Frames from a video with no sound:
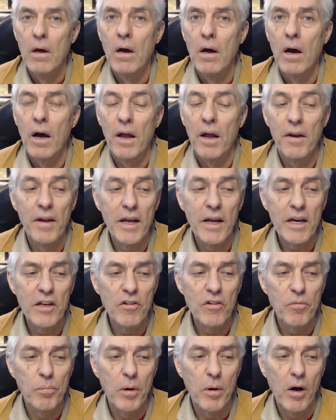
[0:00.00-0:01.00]
A
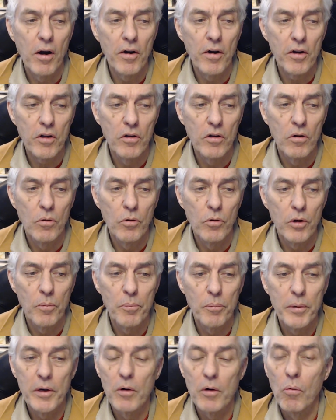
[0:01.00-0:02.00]
negative particle would
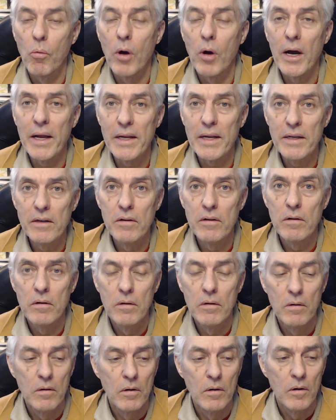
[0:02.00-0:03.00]
appear white,
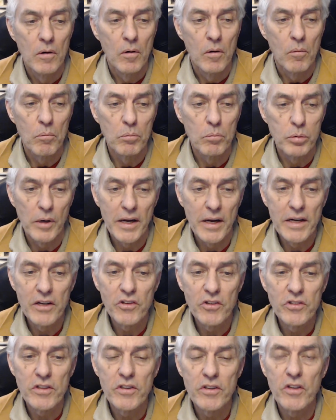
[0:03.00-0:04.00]

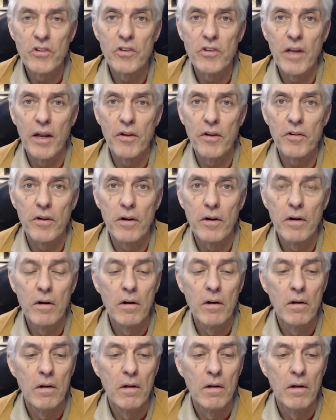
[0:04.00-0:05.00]
brightest at the center,
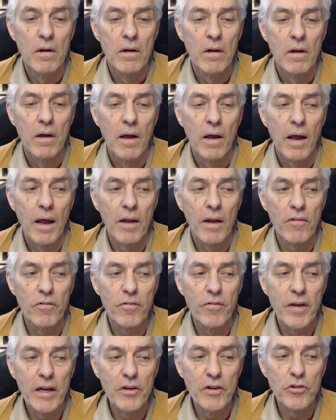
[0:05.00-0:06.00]
and
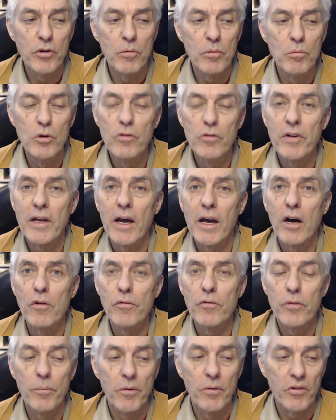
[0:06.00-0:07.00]
fainter moving out
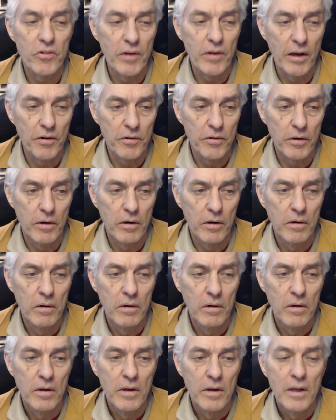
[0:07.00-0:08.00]
from the center.
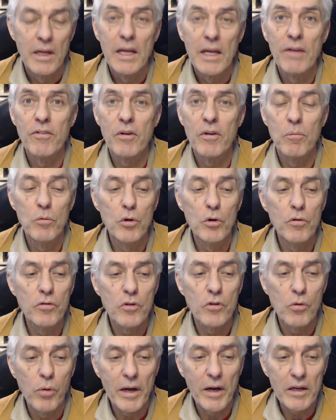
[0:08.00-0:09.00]
If it moved
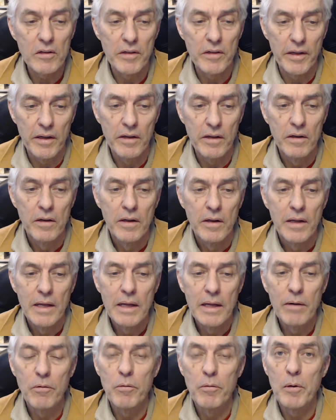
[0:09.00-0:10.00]
quickly,
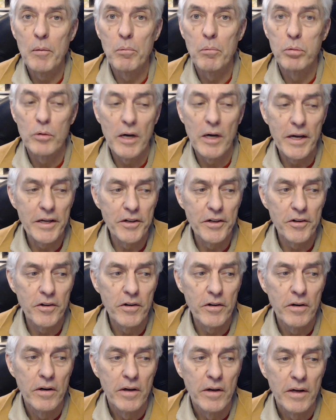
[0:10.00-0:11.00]
it would be
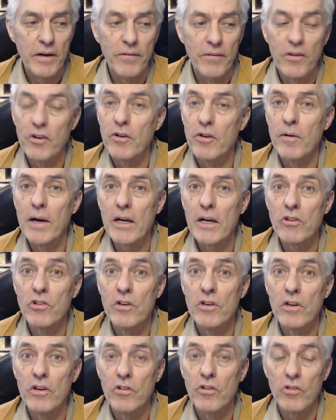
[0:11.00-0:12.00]
brighter in the direction
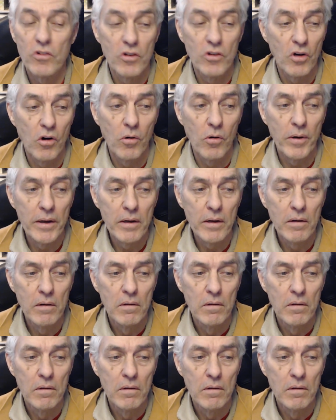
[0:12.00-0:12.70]
it is going